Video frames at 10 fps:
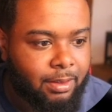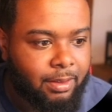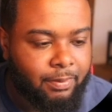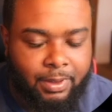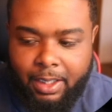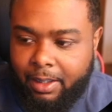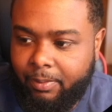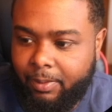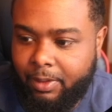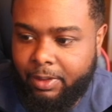of that,
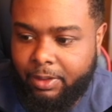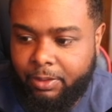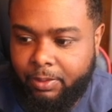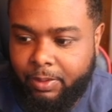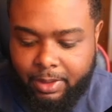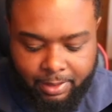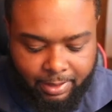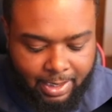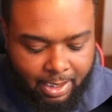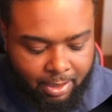we're going to do a
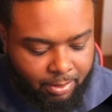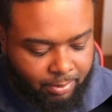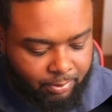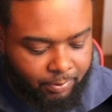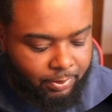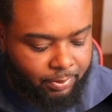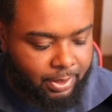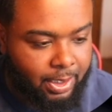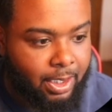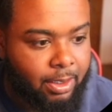style. So we're going to do
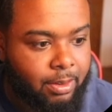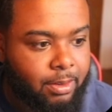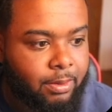style.